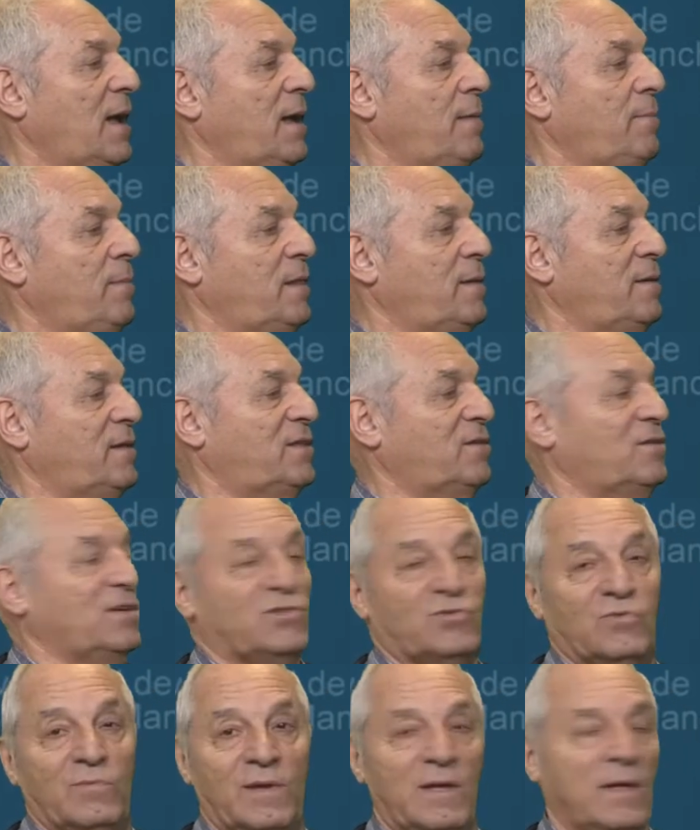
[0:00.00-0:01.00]
So,
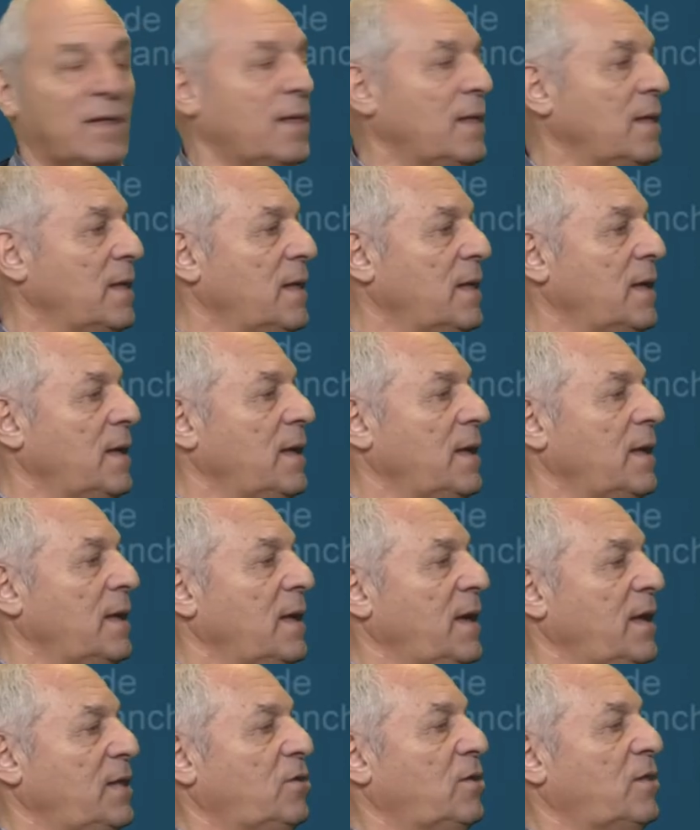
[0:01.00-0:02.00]
we have 3
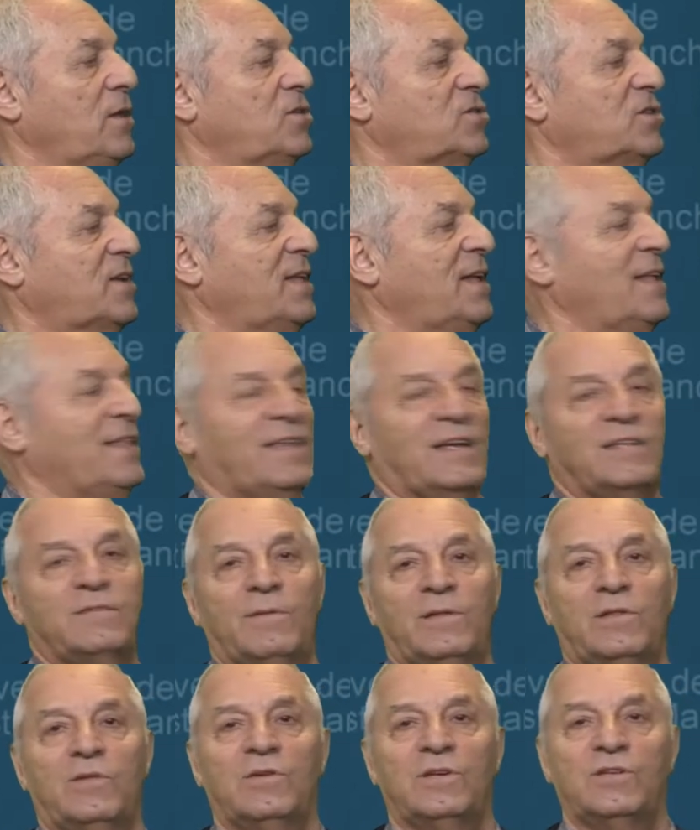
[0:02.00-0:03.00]
more vectors
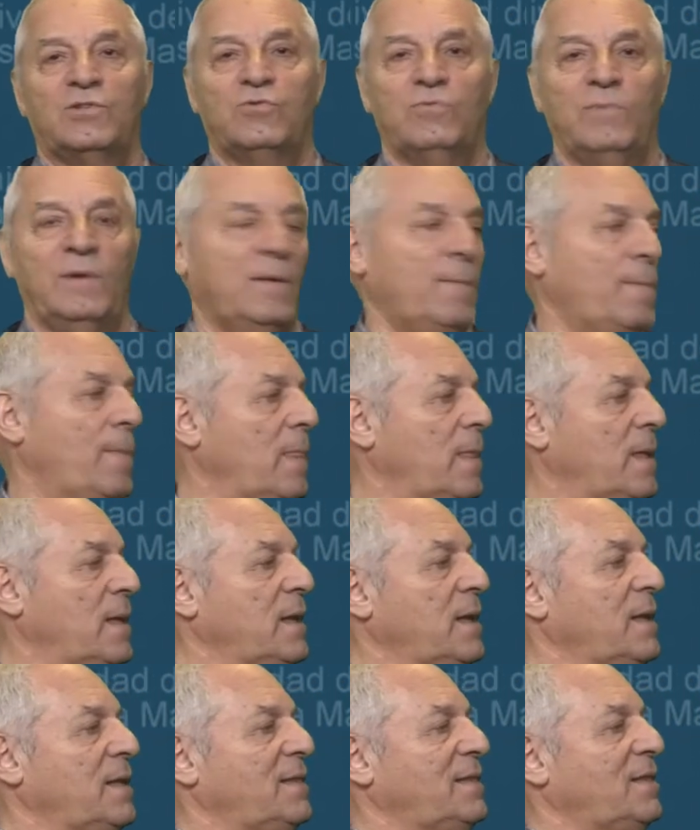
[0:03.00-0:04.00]
v, 2 of them
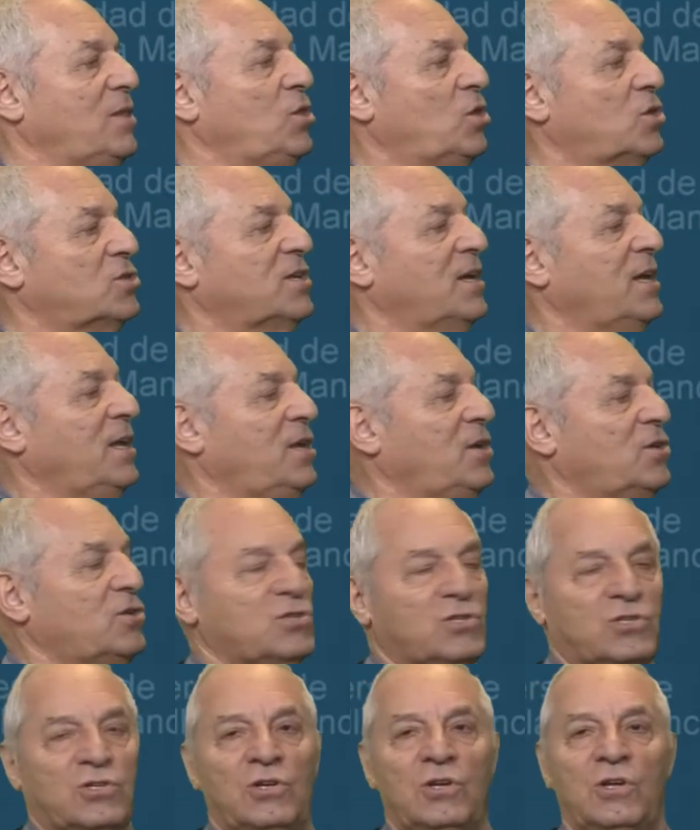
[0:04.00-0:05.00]
have null scalar
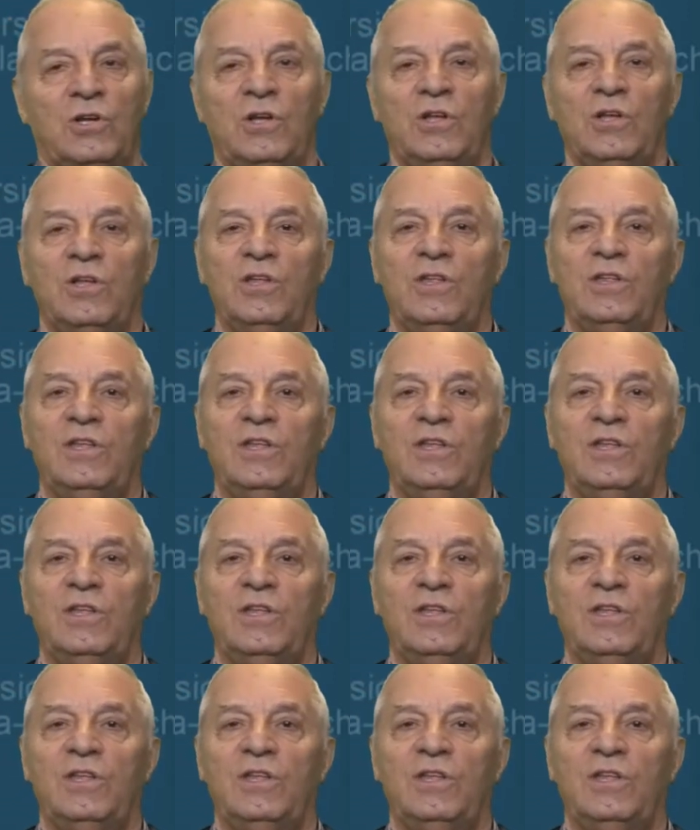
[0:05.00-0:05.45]
product,